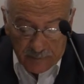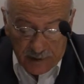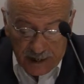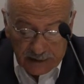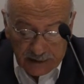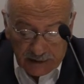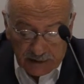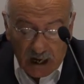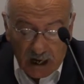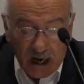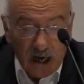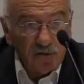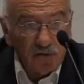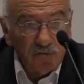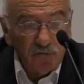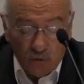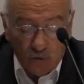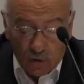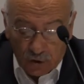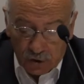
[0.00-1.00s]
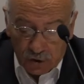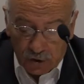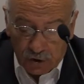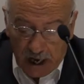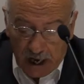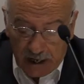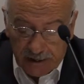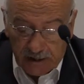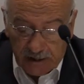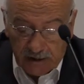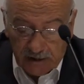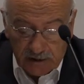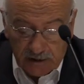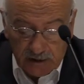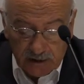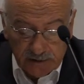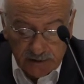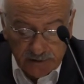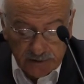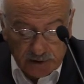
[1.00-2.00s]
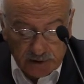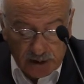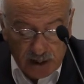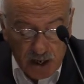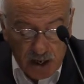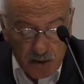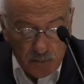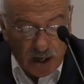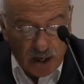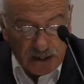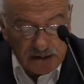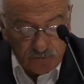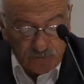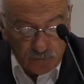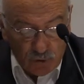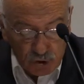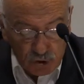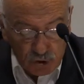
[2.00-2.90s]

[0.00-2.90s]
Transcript: have created their own separate poles,